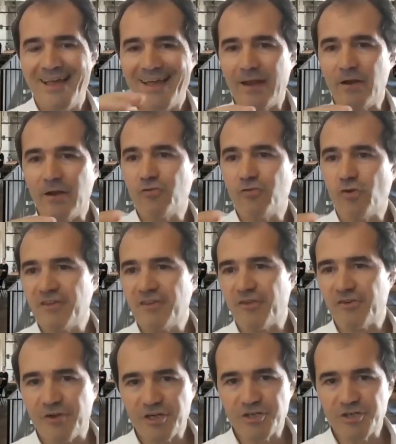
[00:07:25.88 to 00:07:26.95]
and of course
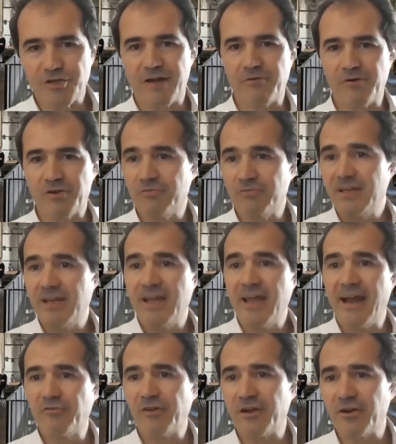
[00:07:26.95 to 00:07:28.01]
infrastructure around
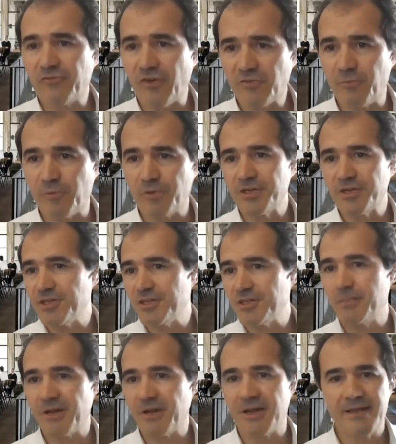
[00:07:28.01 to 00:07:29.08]
electrical transportation.
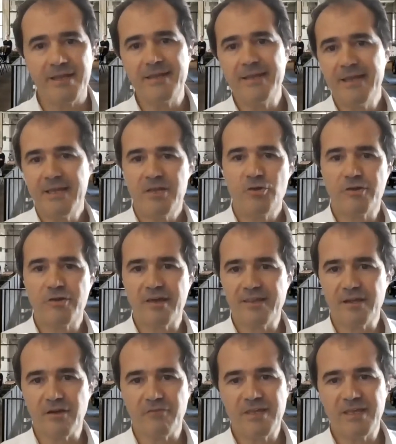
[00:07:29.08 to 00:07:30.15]
Typically, you can
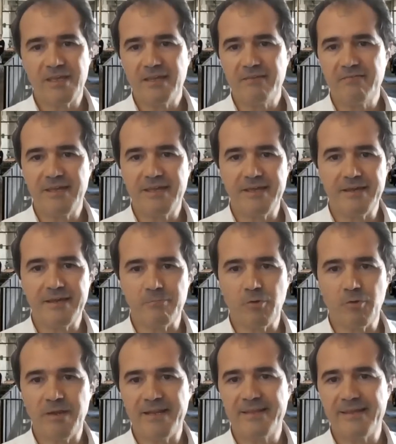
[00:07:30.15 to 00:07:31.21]
think of the EV
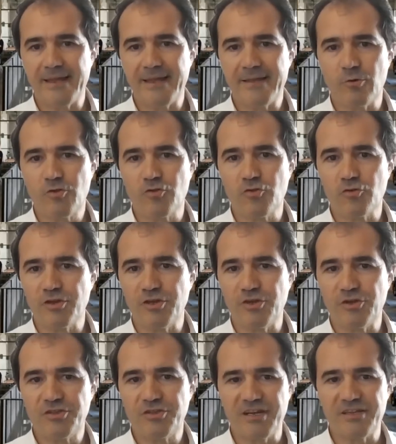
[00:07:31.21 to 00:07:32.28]
mobility and also the
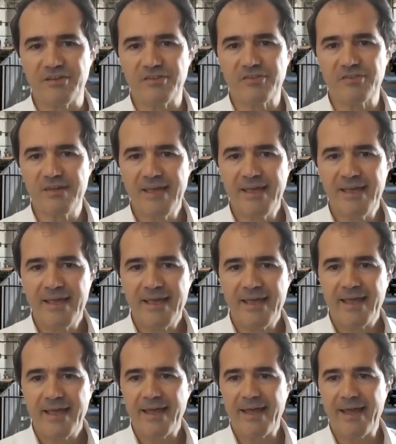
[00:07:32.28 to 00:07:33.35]
utilities.
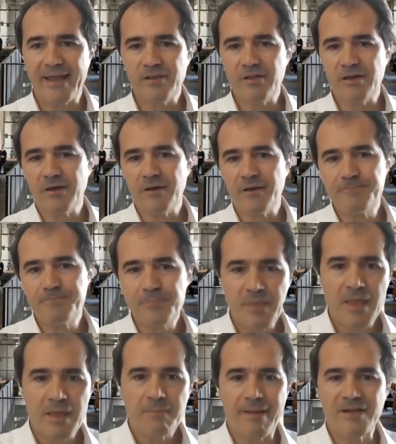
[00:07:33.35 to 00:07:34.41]
And
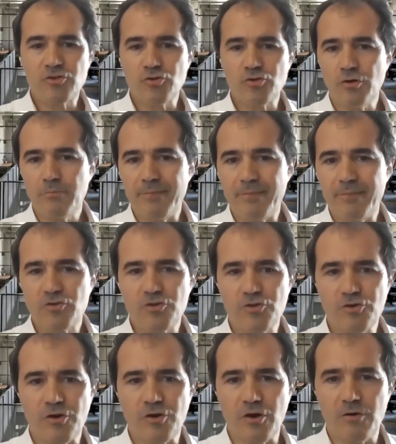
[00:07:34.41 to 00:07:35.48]
back to
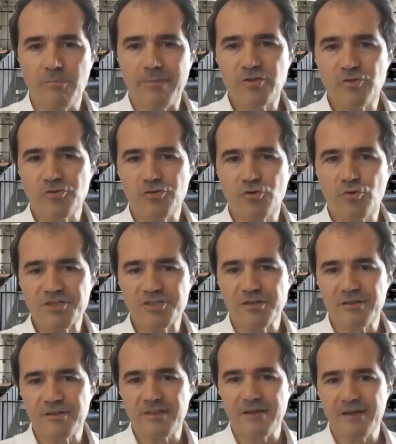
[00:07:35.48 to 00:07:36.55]
your
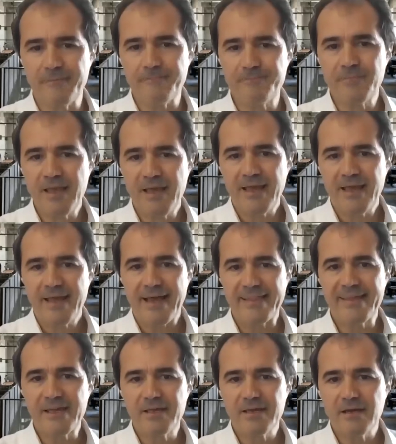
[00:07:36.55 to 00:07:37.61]
question, I
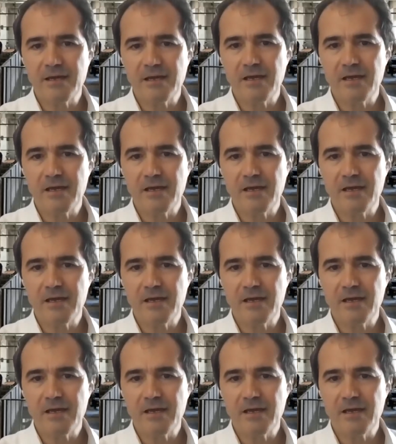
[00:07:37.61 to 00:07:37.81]
think